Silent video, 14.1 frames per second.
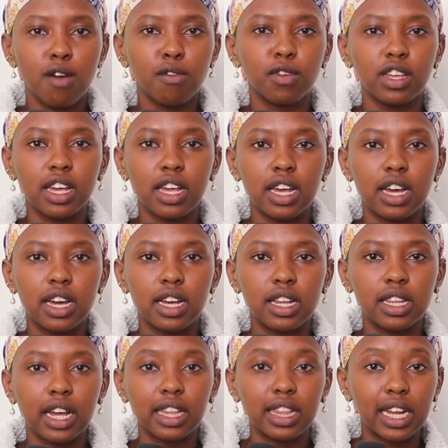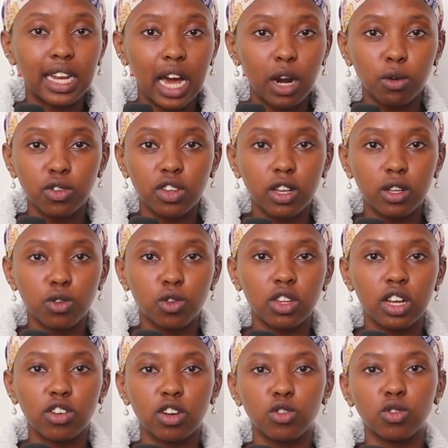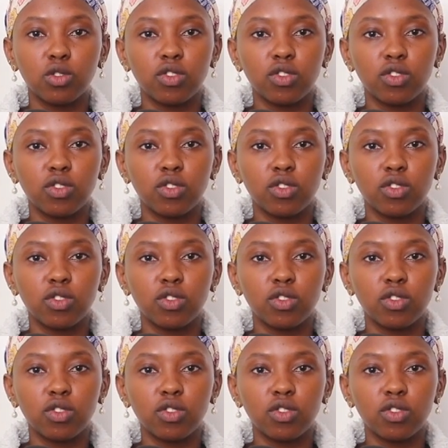venye like their dad was killed, so they're trying to